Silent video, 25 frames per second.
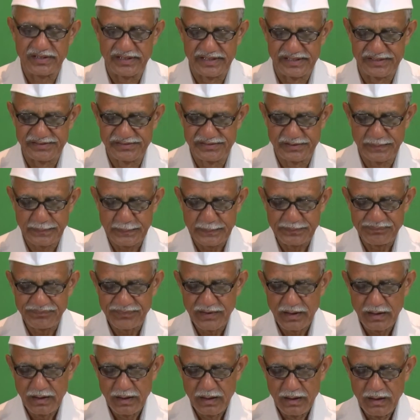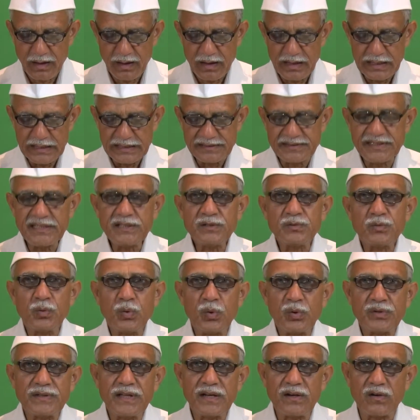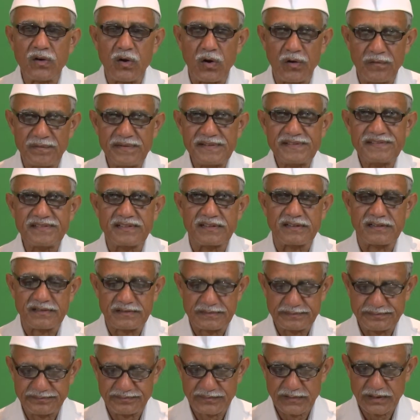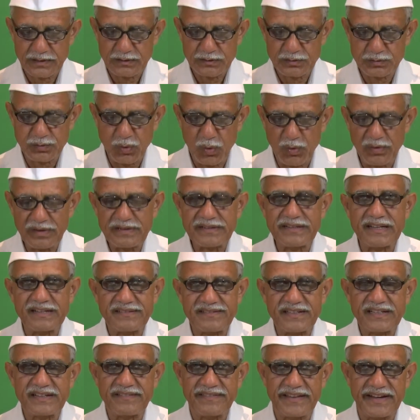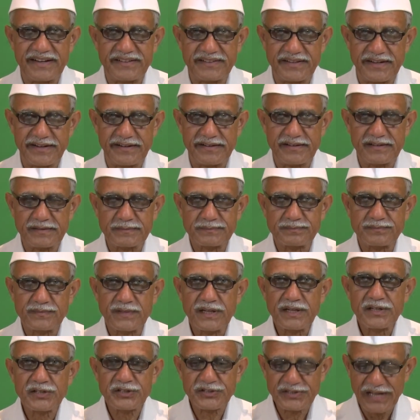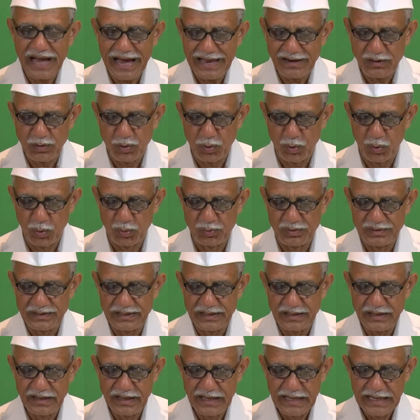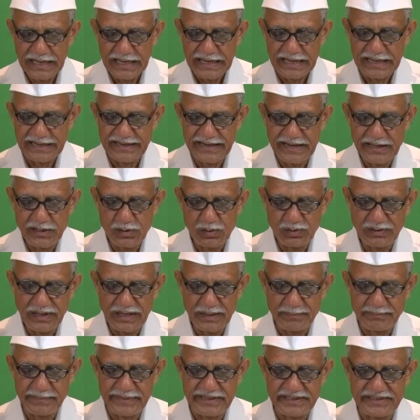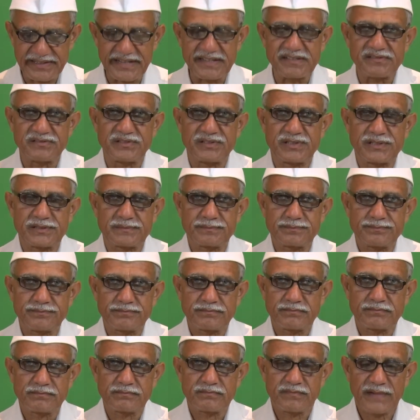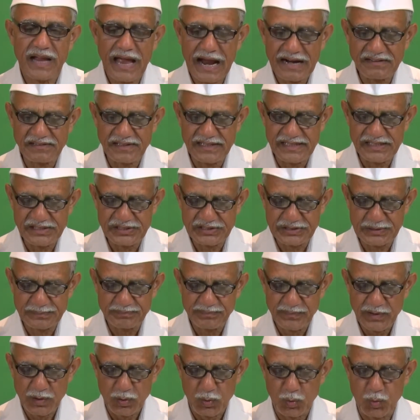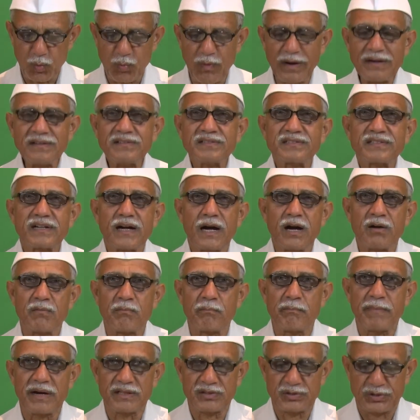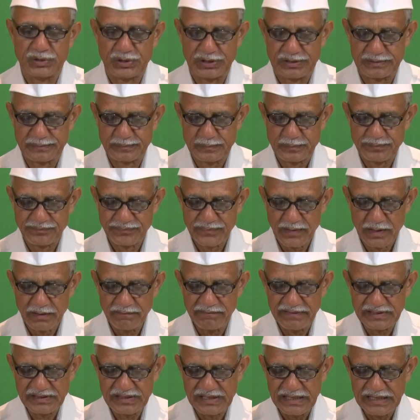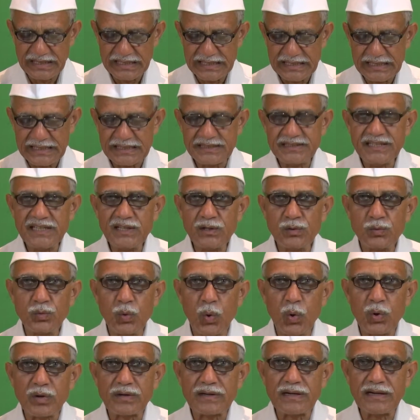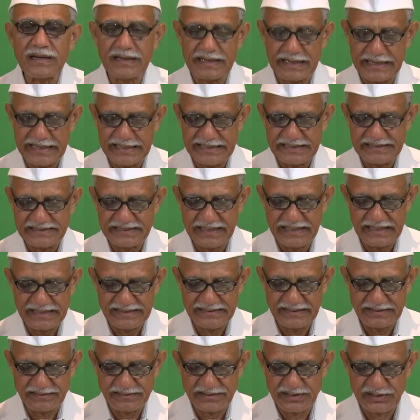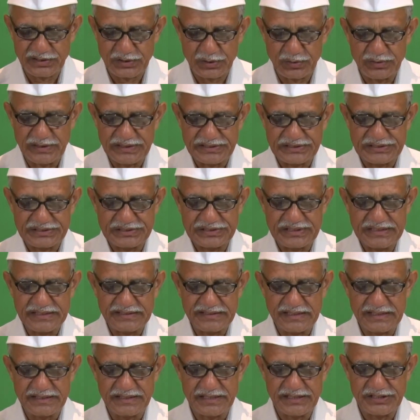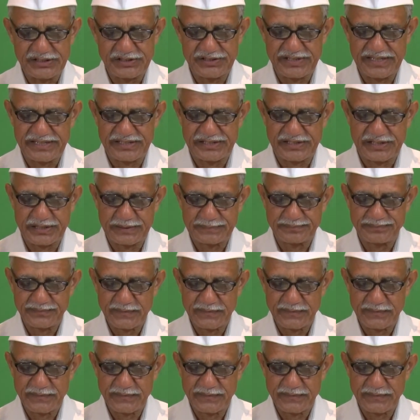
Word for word: is the nodal officer so designated shall hold regular meetings at least once a month with the local intelligence units in the district